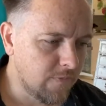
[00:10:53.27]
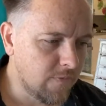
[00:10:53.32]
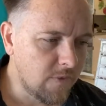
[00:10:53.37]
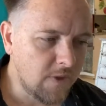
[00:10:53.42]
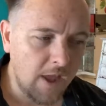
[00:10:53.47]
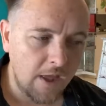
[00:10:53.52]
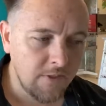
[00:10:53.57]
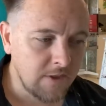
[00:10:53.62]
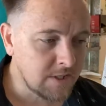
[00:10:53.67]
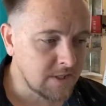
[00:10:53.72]

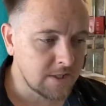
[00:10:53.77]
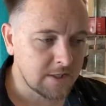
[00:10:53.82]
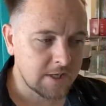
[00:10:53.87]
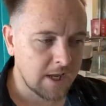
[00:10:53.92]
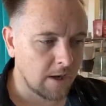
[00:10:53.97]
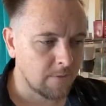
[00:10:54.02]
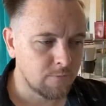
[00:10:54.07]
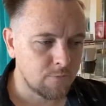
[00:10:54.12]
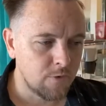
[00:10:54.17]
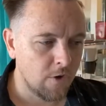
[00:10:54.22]
And this has
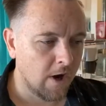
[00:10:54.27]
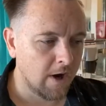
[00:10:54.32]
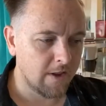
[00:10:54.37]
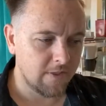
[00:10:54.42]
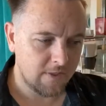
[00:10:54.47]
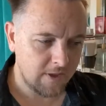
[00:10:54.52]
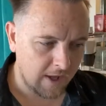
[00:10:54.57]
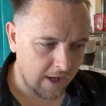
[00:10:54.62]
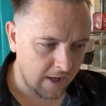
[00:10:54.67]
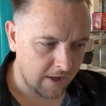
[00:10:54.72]
come right
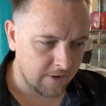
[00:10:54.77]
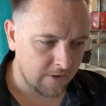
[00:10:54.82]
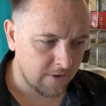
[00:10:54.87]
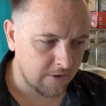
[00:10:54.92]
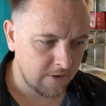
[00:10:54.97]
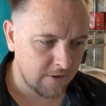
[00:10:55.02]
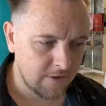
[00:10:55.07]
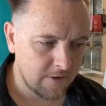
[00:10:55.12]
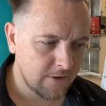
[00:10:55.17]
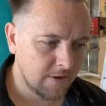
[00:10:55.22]
at the end
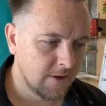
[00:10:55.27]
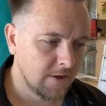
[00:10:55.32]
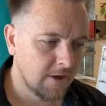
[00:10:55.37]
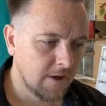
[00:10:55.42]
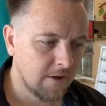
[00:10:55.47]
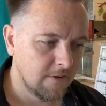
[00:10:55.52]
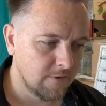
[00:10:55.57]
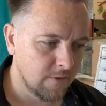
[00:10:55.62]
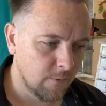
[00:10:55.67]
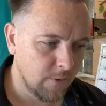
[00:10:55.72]

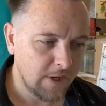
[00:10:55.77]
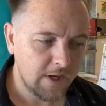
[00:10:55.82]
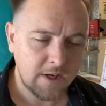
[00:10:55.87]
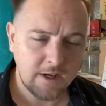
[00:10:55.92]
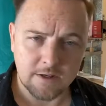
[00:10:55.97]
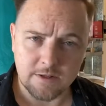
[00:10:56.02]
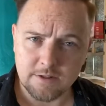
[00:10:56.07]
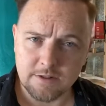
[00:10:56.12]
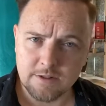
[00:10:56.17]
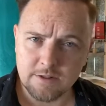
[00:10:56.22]
of
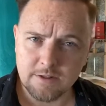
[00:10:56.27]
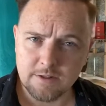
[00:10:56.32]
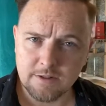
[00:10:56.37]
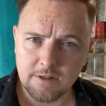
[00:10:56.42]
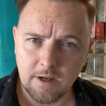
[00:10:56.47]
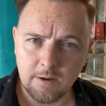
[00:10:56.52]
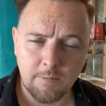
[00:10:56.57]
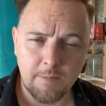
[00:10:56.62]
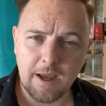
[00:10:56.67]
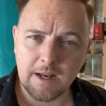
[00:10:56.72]
Leviticus.
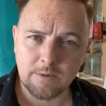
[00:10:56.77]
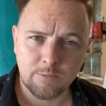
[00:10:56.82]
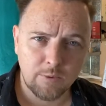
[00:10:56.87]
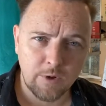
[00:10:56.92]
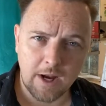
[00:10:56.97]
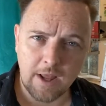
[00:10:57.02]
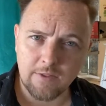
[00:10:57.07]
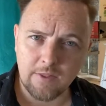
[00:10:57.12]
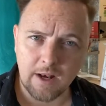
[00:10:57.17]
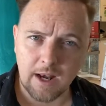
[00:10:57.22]
I'm about to
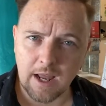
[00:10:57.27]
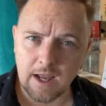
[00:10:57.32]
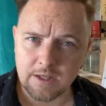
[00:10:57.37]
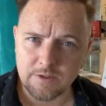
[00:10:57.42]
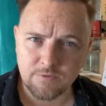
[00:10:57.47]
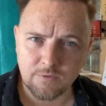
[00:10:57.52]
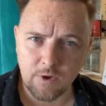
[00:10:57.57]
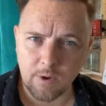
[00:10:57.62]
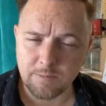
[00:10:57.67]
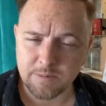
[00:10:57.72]
put out the
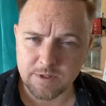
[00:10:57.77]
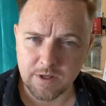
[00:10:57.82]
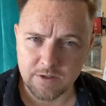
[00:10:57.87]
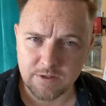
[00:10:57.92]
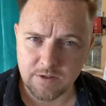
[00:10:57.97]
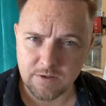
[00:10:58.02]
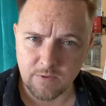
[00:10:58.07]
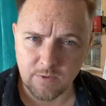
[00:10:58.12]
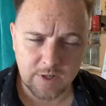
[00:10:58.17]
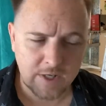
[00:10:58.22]
last few
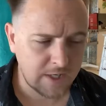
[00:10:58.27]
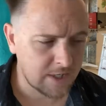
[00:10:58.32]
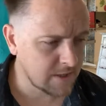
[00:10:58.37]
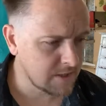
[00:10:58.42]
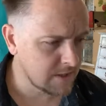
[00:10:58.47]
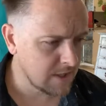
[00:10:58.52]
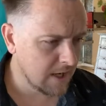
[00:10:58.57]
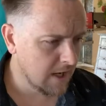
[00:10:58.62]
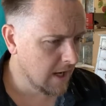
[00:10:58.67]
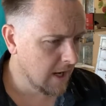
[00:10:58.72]
episodes of
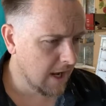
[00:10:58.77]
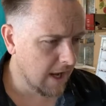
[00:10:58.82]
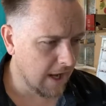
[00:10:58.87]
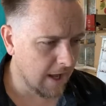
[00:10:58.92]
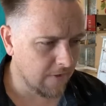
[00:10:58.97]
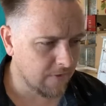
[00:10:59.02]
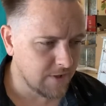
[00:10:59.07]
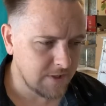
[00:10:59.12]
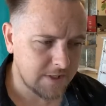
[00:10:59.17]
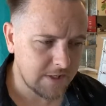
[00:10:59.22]
Leviticus,
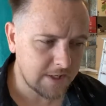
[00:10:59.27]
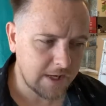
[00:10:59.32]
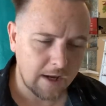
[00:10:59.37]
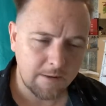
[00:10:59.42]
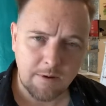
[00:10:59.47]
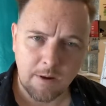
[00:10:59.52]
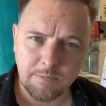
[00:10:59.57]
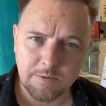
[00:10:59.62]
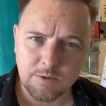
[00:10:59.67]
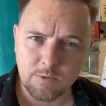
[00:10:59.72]
and this has
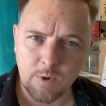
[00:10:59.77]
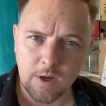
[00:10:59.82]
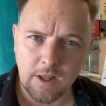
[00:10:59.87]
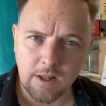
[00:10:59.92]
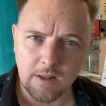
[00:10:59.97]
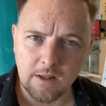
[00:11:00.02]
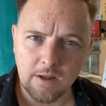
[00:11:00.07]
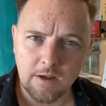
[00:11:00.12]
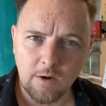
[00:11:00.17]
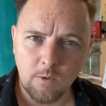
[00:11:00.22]
come up as well.
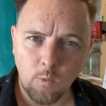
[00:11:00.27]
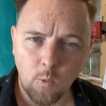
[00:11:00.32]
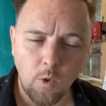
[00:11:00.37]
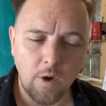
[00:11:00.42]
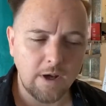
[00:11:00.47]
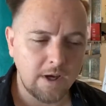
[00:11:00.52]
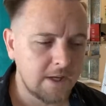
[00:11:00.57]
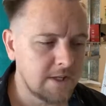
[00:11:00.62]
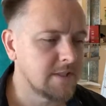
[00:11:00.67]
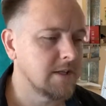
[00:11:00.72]

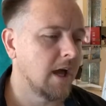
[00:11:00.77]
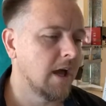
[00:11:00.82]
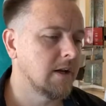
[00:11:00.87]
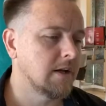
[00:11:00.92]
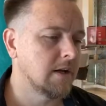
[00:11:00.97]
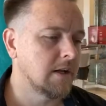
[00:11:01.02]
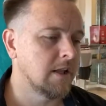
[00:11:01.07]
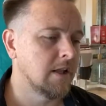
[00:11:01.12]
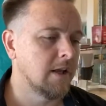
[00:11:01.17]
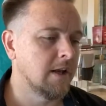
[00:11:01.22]
What is
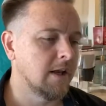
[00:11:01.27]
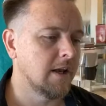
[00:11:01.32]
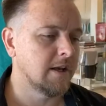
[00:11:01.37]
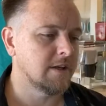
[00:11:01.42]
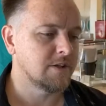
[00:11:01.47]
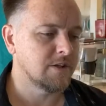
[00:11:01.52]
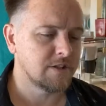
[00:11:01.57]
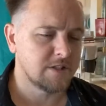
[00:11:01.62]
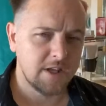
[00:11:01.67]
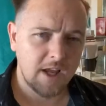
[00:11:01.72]
unclean?
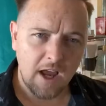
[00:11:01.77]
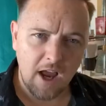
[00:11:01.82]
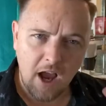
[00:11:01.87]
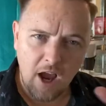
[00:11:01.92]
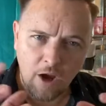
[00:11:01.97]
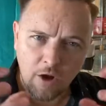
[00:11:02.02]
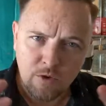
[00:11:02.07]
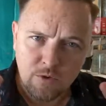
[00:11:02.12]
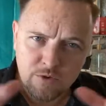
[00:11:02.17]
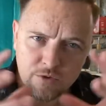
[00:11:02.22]
just
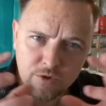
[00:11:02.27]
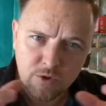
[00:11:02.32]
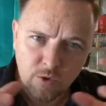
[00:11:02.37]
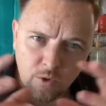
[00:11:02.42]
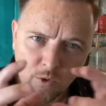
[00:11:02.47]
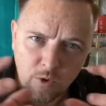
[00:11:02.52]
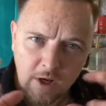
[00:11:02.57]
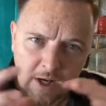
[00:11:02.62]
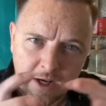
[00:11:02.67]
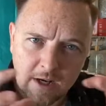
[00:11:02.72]
hones it
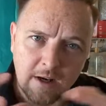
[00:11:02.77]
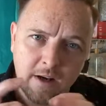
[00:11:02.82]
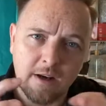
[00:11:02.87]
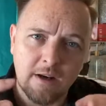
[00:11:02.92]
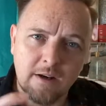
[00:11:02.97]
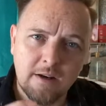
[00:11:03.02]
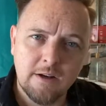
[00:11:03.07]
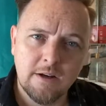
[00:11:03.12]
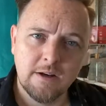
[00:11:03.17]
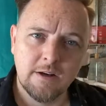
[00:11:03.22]
all in,
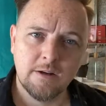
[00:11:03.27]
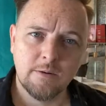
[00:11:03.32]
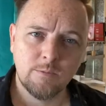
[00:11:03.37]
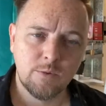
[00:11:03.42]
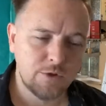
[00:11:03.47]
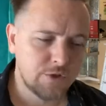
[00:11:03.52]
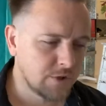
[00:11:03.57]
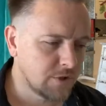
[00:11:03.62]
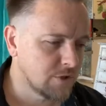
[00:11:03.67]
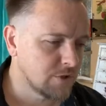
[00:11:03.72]

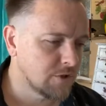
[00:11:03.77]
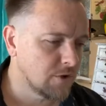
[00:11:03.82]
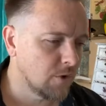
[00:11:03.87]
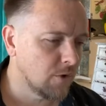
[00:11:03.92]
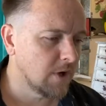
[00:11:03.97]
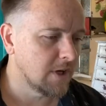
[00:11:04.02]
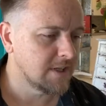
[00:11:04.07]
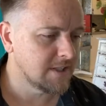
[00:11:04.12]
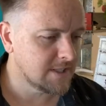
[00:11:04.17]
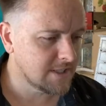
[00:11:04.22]
pushes it
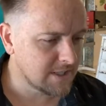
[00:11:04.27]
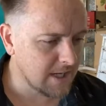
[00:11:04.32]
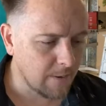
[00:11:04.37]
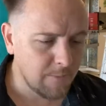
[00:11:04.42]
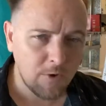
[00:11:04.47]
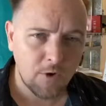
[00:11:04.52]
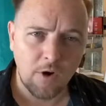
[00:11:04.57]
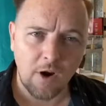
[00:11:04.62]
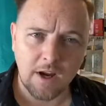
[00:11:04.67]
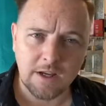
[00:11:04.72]
all in,
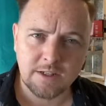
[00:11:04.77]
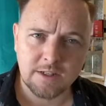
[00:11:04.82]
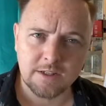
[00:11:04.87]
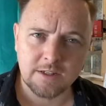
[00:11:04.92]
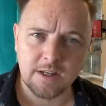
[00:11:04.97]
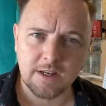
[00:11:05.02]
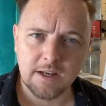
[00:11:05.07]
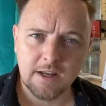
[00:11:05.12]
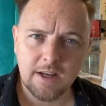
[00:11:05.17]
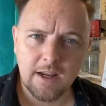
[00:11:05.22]
summarizes
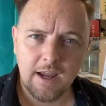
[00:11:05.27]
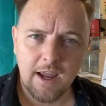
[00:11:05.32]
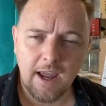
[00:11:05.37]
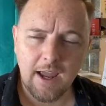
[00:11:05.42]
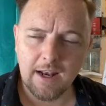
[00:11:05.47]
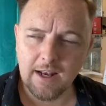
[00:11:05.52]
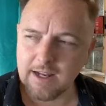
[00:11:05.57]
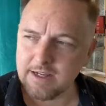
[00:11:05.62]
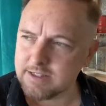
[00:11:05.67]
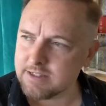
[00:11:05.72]
it,
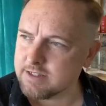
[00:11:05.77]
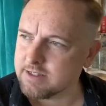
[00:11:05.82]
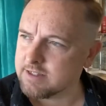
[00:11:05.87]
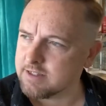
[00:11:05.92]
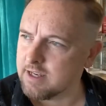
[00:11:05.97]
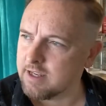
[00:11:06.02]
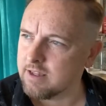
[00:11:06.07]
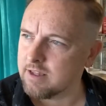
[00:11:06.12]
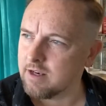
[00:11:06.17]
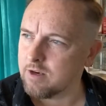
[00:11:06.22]
and lets us
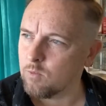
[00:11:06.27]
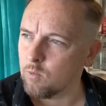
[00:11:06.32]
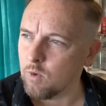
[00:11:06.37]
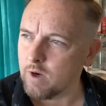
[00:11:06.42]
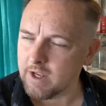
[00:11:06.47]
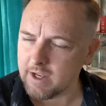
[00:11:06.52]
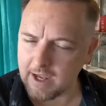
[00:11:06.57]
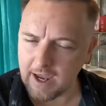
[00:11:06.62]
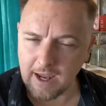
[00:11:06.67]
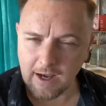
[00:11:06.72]
see that we
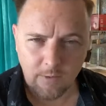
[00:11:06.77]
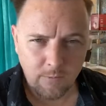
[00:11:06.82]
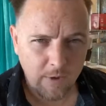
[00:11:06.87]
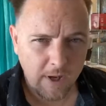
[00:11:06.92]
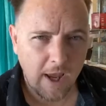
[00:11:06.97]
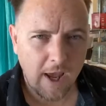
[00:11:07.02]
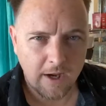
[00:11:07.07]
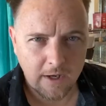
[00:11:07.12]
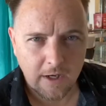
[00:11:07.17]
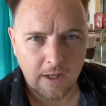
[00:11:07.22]
can
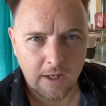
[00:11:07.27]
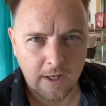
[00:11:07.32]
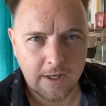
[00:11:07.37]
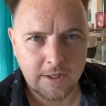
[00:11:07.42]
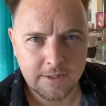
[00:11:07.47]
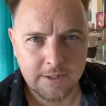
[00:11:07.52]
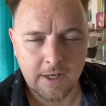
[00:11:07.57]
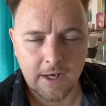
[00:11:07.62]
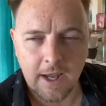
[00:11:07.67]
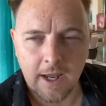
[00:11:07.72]
be
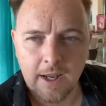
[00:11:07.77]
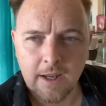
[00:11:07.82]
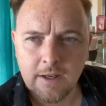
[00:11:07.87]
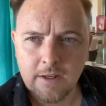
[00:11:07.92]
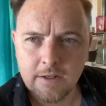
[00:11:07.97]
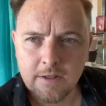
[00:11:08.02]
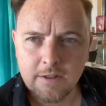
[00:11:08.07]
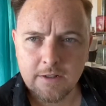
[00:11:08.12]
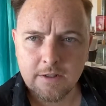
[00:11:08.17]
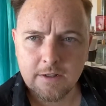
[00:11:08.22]
unclean today.
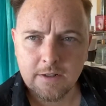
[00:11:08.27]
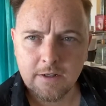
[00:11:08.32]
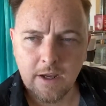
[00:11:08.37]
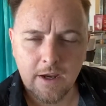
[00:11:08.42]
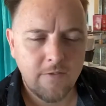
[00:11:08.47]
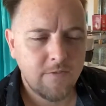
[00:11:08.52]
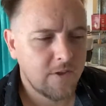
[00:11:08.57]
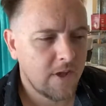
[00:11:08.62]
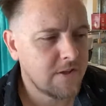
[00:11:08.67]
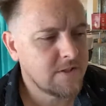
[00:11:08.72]

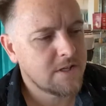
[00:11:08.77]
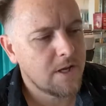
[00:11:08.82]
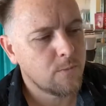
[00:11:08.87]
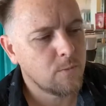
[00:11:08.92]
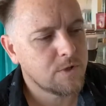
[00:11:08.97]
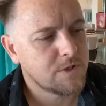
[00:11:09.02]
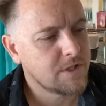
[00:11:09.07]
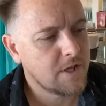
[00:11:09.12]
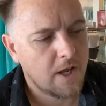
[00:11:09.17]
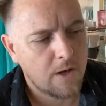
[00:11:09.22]
Even though some
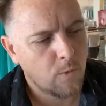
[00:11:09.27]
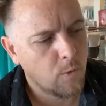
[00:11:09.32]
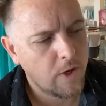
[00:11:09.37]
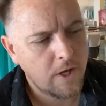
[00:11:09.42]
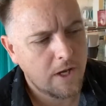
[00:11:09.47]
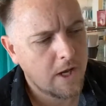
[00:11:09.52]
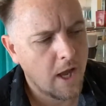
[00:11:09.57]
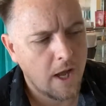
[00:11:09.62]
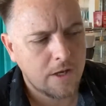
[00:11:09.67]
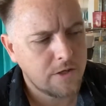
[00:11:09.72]
would say we
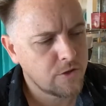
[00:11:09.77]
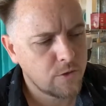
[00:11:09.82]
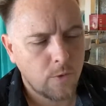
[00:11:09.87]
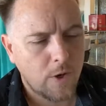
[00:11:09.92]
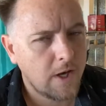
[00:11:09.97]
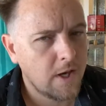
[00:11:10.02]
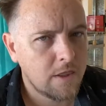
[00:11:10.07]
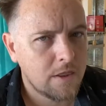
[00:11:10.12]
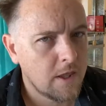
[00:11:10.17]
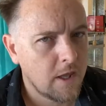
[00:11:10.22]
can't do
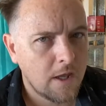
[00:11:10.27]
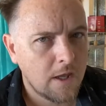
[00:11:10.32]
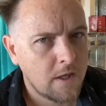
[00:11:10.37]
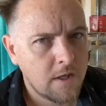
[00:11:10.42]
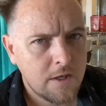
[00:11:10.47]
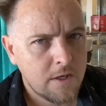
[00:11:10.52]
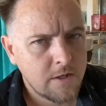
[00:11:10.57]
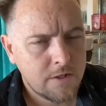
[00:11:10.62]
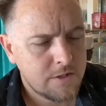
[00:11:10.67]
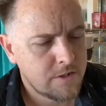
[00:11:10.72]
anything
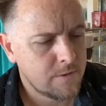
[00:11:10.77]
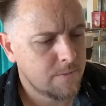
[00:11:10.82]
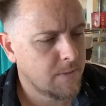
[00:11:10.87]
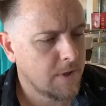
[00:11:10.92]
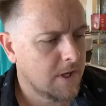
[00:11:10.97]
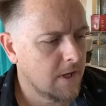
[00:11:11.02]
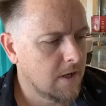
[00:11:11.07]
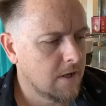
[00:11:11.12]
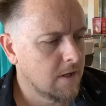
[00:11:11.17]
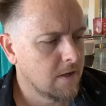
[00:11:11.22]
to
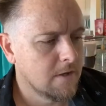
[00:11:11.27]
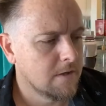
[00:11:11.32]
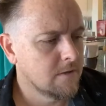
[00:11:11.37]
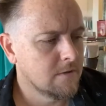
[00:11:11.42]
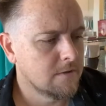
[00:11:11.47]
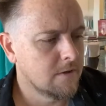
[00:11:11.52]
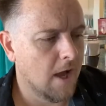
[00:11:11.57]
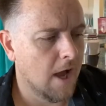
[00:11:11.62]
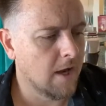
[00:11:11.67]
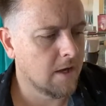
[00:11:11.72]
be
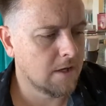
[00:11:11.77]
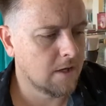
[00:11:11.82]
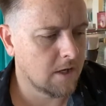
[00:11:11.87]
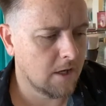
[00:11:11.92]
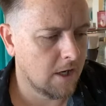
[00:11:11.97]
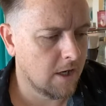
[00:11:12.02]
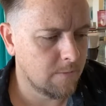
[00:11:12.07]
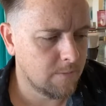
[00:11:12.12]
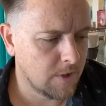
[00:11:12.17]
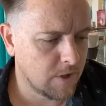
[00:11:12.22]

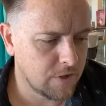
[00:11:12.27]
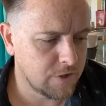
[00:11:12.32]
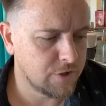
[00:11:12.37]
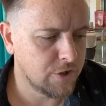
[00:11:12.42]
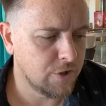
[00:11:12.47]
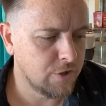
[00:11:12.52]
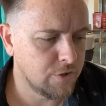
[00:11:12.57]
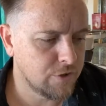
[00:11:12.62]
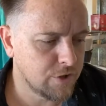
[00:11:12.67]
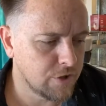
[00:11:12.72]
unclean because
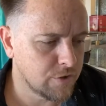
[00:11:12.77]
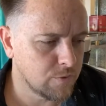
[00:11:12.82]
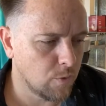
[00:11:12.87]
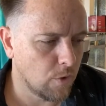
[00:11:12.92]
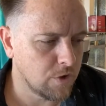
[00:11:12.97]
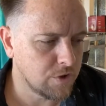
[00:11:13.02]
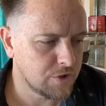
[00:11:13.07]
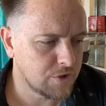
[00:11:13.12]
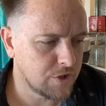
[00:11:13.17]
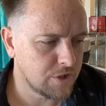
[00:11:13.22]
Yahushua's
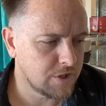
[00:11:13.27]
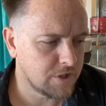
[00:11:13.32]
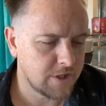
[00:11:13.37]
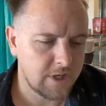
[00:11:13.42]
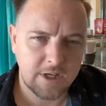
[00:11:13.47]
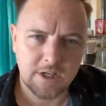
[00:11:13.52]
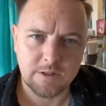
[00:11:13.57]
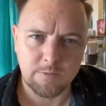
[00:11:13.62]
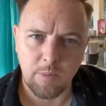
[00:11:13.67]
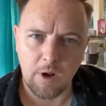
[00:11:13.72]
washed us in
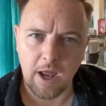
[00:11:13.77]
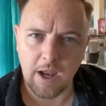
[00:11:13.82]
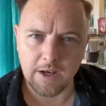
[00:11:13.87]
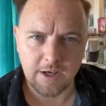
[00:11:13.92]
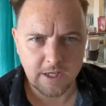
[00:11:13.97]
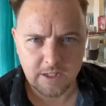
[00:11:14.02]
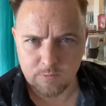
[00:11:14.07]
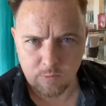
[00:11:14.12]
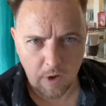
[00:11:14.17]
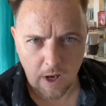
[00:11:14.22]
his blood, and
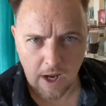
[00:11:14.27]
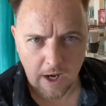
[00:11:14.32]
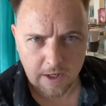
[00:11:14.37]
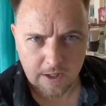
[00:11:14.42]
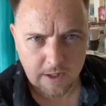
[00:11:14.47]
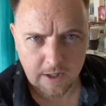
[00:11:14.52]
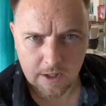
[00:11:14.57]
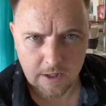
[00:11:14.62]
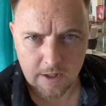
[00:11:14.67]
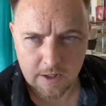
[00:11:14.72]
his
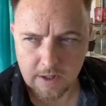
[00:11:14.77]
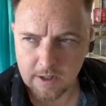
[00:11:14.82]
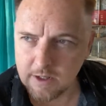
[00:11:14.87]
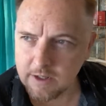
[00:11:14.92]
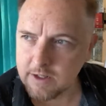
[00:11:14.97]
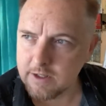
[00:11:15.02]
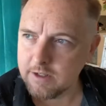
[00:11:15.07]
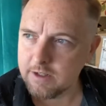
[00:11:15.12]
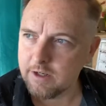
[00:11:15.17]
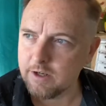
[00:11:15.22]
blood can,
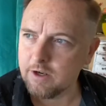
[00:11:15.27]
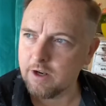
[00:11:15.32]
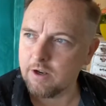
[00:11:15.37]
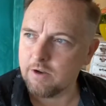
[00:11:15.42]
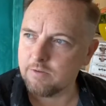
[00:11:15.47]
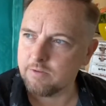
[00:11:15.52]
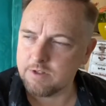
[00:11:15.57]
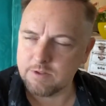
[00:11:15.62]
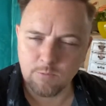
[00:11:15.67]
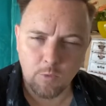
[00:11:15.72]
you know,
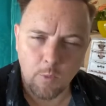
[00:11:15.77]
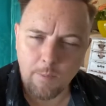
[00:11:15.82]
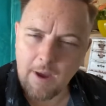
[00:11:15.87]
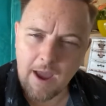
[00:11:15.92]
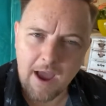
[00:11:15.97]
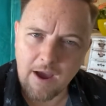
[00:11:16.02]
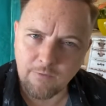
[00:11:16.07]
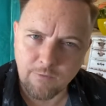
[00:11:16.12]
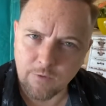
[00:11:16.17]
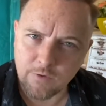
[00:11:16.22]
is more
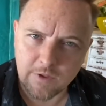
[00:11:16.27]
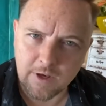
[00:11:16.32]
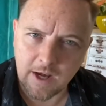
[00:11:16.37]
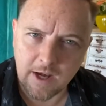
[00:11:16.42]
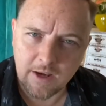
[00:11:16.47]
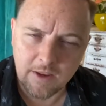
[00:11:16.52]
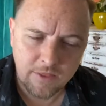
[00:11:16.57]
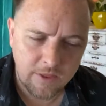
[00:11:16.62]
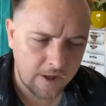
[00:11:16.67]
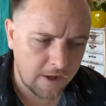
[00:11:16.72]
powerful than
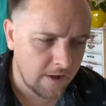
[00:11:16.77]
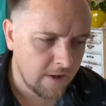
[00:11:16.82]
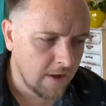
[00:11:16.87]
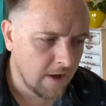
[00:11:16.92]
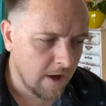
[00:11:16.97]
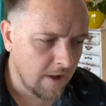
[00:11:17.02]
anything.